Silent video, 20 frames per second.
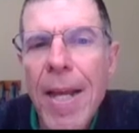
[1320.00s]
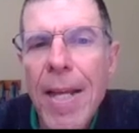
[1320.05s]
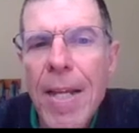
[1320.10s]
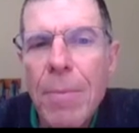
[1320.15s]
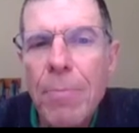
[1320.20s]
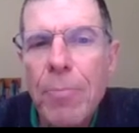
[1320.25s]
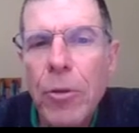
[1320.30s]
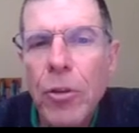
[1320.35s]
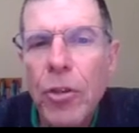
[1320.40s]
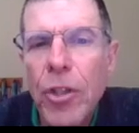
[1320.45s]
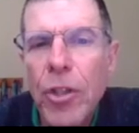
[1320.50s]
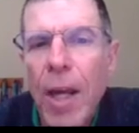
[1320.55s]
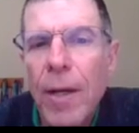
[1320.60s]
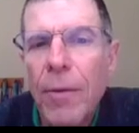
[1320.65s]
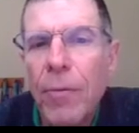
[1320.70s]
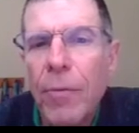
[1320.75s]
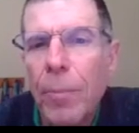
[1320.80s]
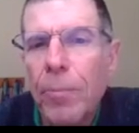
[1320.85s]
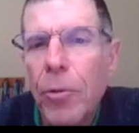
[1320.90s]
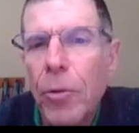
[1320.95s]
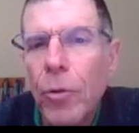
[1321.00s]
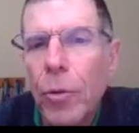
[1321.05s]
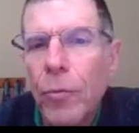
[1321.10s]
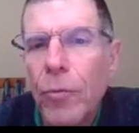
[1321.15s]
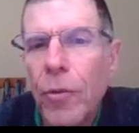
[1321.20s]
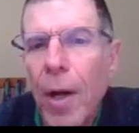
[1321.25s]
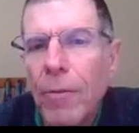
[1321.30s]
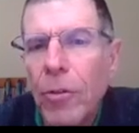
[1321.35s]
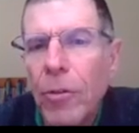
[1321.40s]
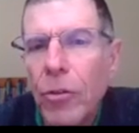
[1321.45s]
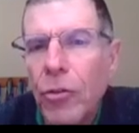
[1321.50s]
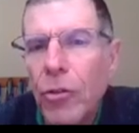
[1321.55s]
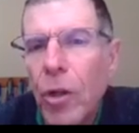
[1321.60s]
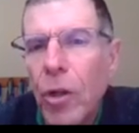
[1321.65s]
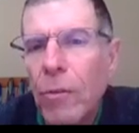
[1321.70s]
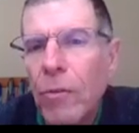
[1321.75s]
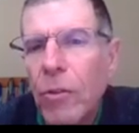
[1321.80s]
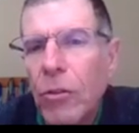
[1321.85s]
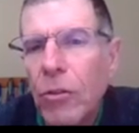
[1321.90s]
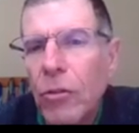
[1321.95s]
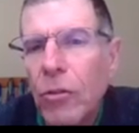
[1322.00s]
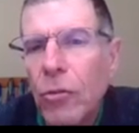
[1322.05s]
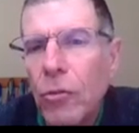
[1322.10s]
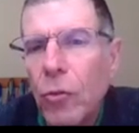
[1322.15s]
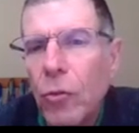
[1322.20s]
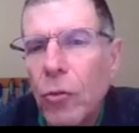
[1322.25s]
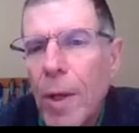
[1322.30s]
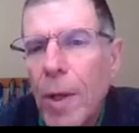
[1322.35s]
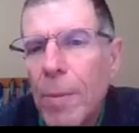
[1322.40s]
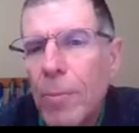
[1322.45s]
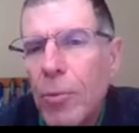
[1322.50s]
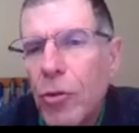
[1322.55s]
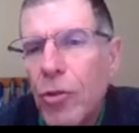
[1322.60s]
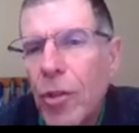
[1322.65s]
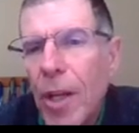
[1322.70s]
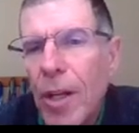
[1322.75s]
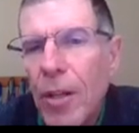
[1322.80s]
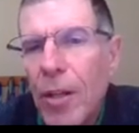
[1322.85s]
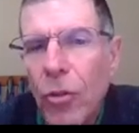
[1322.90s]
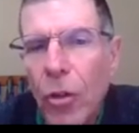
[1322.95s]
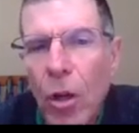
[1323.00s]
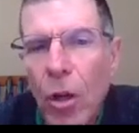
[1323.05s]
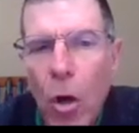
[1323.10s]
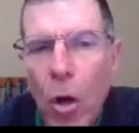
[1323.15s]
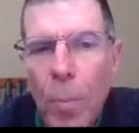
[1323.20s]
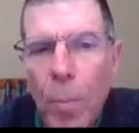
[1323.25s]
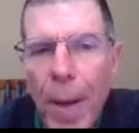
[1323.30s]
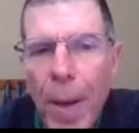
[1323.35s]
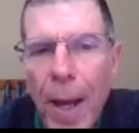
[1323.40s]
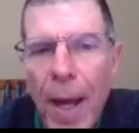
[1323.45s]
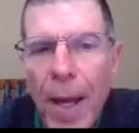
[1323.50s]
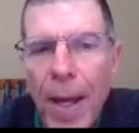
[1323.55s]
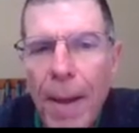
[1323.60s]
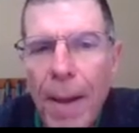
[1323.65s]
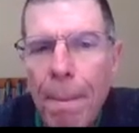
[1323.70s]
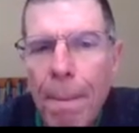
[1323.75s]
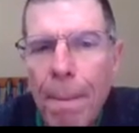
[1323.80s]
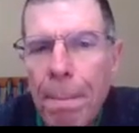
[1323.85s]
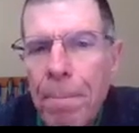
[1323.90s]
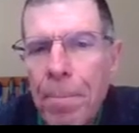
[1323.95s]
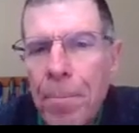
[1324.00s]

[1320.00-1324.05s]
80% of approved covered services, 20% is a copay.